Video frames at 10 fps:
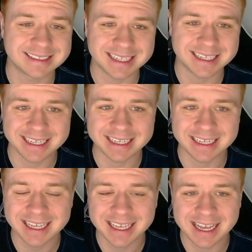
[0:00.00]
saying
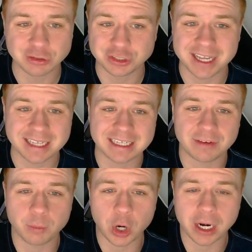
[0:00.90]
how she hasn't
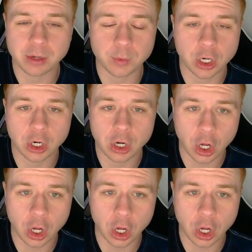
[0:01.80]
ever brought anyone